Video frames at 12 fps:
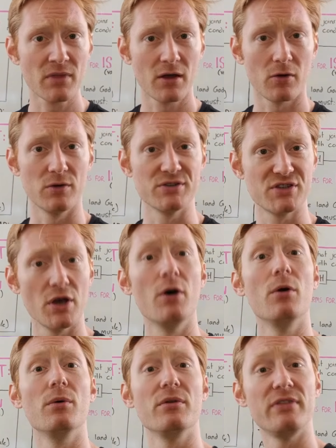or
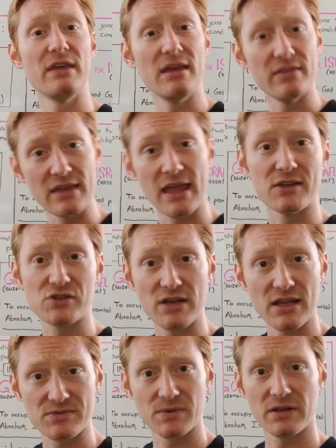so the ancient
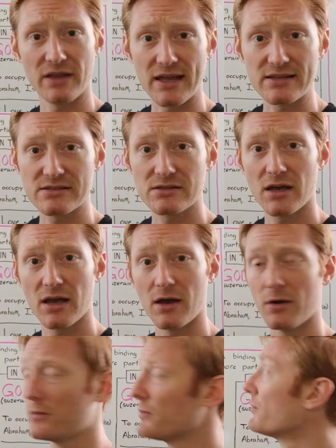Israelites
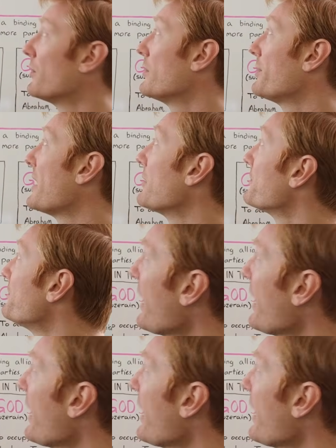wrote about.